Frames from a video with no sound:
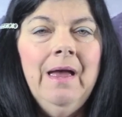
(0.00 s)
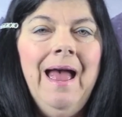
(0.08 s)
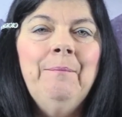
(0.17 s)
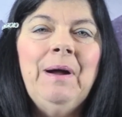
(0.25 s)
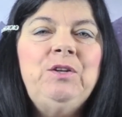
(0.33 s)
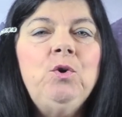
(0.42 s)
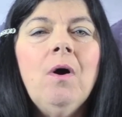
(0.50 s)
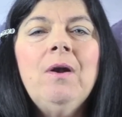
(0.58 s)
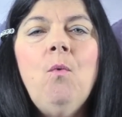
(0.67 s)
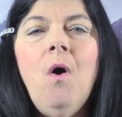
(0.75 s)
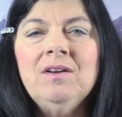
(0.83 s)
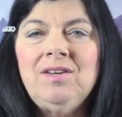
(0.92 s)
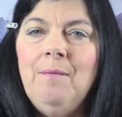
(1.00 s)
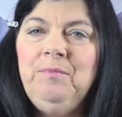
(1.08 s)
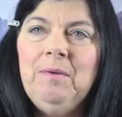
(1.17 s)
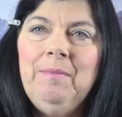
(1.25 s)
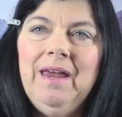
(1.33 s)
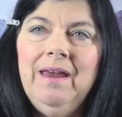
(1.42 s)
And my daughter walks up
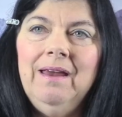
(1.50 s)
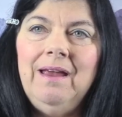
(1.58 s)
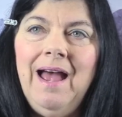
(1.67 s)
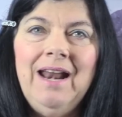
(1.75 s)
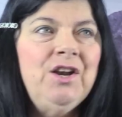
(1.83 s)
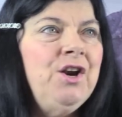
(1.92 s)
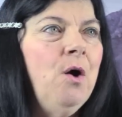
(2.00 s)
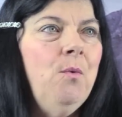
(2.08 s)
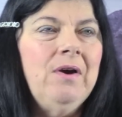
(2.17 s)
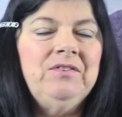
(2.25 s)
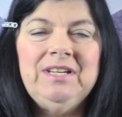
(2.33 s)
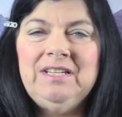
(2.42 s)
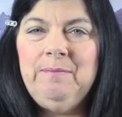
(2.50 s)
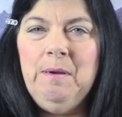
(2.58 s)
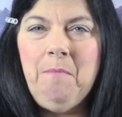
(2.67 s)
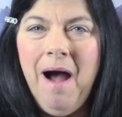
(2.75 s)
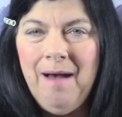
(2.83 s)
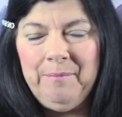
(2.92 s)
to me out of nowhere and says to me,
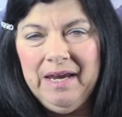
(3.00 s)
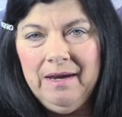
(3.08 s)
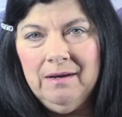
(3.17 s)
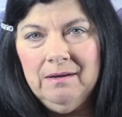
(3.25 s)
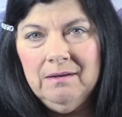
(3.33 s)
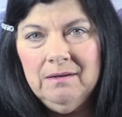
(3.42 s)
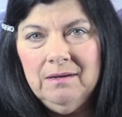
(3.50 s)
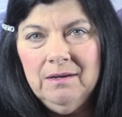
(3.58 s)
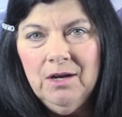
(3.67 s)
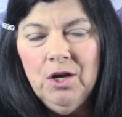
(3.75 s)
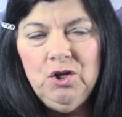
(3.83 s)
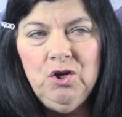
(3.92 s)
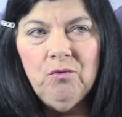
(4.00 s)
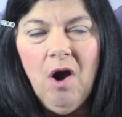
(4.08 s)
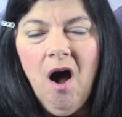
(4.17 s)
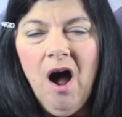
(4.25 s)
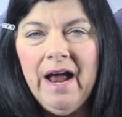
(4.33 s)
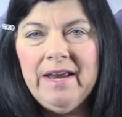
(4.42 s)
Mommy, your
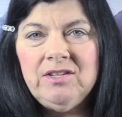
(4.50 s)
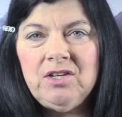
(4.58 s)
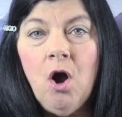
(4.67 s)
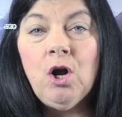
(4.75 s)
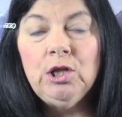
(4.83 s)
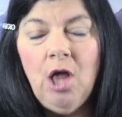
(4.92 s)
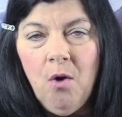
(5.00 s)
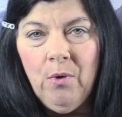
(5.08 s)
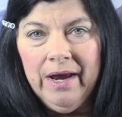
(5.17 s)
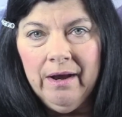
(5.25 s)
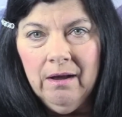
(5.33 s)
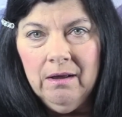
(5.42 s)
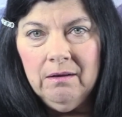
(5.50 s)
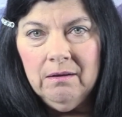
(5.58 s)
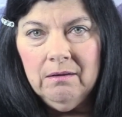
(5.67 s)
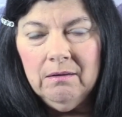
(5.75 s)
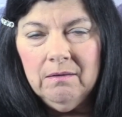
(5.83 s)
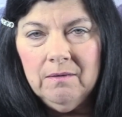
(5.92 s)
eyes are glowing.
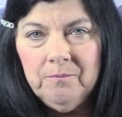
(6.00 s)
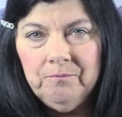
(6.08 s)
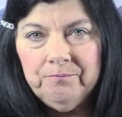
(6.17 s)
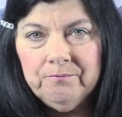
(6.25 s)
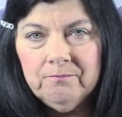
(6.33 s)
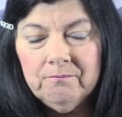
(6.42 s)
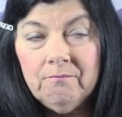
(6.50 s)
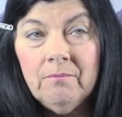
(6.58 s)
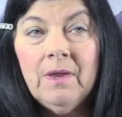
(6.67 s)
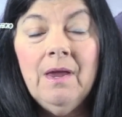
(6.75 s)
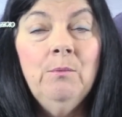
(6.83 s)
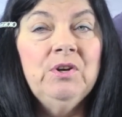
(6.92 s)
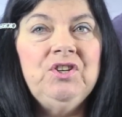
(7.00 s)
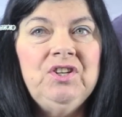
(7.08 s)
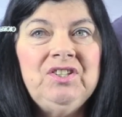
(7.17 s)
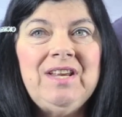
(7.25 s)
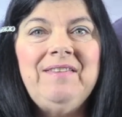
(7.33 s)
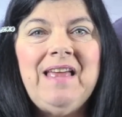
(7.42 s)
And when she
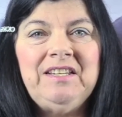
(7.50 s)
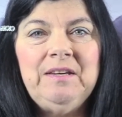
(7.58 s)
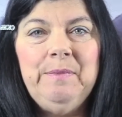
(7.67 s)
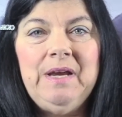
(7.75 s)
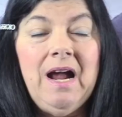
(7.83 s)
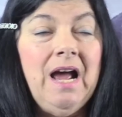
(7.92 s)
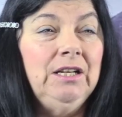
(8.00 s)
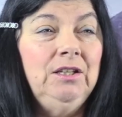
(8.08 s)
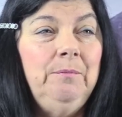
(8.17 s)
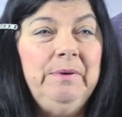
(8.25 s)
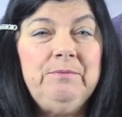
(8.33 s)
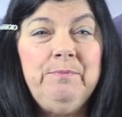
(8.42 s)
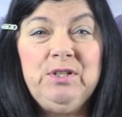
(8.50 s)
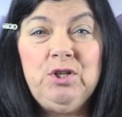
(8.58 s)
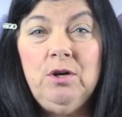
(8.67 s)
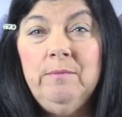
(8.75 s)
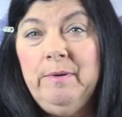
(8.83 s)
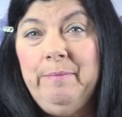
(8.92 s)
said that to me, I got a little bit
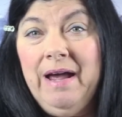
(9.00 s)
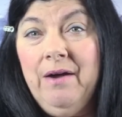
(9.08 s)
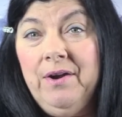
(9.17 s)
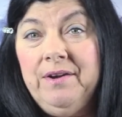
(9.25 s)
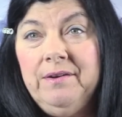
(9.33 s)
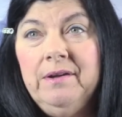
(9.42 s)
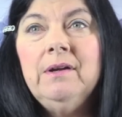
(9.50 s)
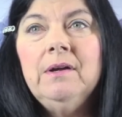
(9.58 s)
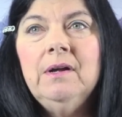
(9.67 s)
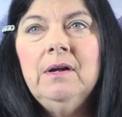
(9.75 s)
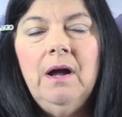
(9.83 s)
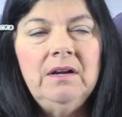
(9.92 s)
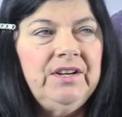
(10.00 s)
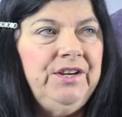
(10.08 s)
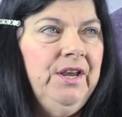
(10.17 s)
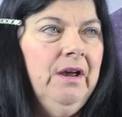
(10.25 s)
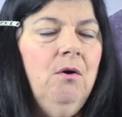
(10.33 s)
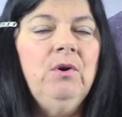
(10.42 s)
perturbed about it. I was
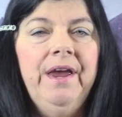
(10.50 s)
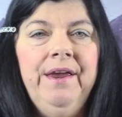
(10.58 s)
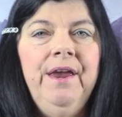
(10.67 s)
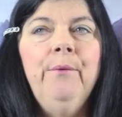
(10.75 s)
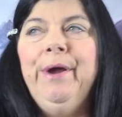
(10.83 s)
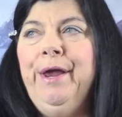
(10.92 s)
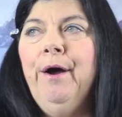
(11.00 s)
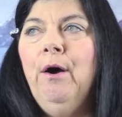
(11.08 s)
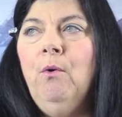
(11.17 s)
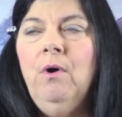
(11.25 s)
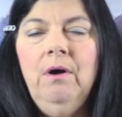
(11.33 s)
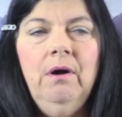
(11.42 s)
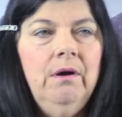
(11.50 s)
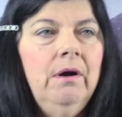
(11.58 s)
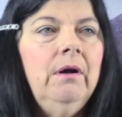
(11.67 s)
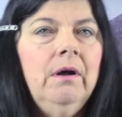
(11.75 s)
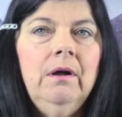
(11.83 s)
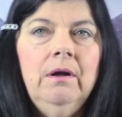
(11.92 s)
like, yeah, okay, here we go.
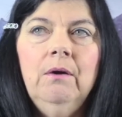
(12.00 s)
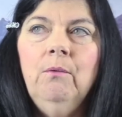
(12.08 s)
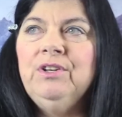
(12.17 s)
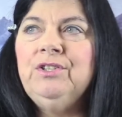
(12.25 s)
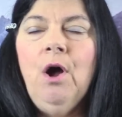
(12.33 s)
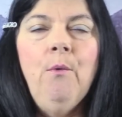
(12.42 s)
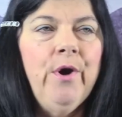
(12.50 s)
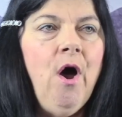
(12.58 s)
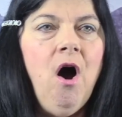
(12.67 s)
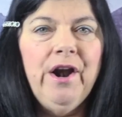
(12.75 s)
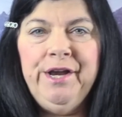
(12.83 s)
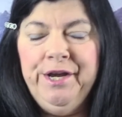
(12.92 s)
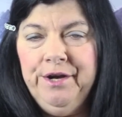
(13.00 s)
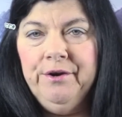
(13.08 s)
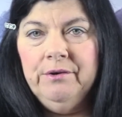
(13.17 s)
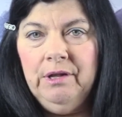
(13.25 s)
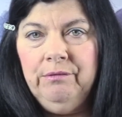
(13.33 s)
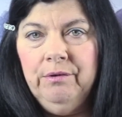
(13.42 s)
What's going on
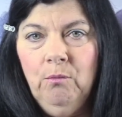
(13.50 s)
here?